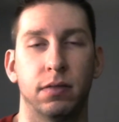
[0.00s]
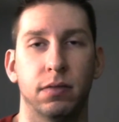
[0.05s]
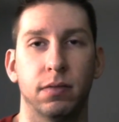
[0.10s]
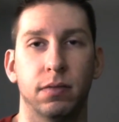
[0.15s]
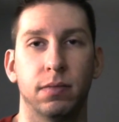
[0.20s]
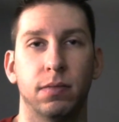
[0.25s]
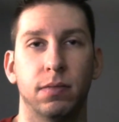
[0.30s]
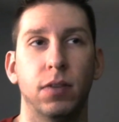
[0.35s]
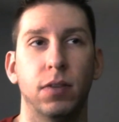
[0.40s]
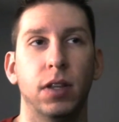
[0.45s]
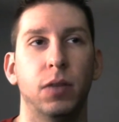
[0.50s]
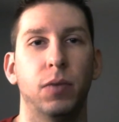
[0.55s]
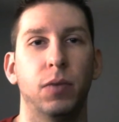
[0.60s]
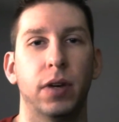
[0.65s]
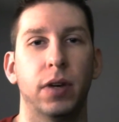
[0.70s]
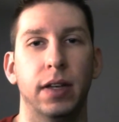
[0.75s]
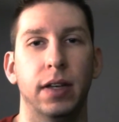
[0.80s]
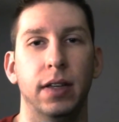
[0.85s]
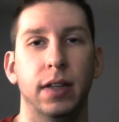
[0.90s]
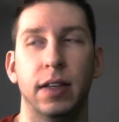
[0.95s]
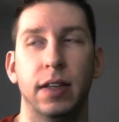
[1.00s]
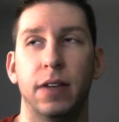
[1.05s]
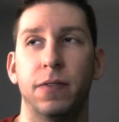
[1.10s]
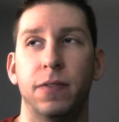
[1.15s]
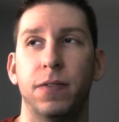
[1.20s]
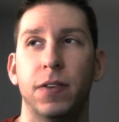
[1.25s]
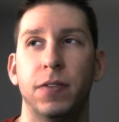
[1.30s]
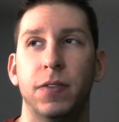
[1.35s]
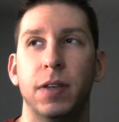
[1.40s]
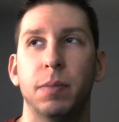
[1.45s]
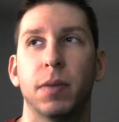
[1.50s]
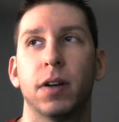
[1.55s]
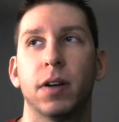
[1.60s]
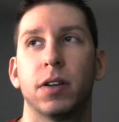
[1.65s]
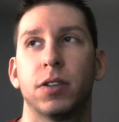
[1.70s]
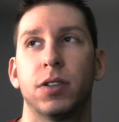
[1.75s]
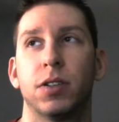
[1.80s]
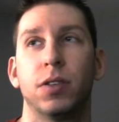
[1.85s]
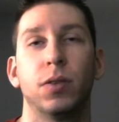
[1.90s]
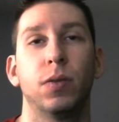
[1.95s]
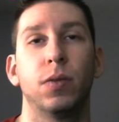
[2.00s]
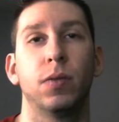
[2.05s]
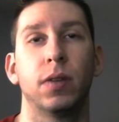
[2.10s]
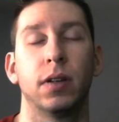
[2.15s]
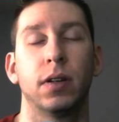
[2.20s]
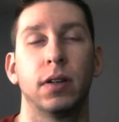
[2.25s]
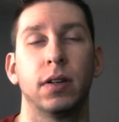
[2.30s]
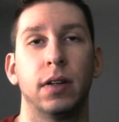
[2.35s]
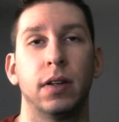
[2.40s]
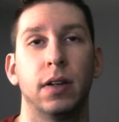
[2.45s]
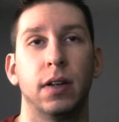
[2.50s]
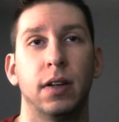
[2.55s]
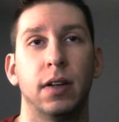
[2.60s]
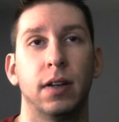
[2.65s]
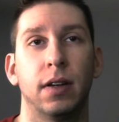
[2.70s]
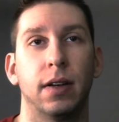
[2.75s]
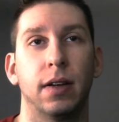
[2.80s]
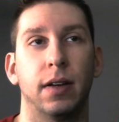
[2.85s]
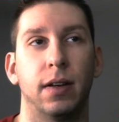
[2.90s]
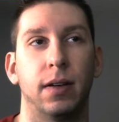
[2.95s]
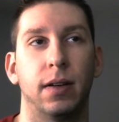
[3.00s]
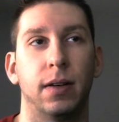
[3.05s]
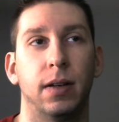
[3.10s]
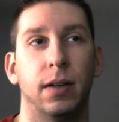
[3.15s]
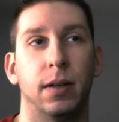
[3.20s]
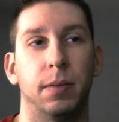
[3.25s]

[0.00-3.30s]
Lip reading: really want to hit that 50 mark soon. But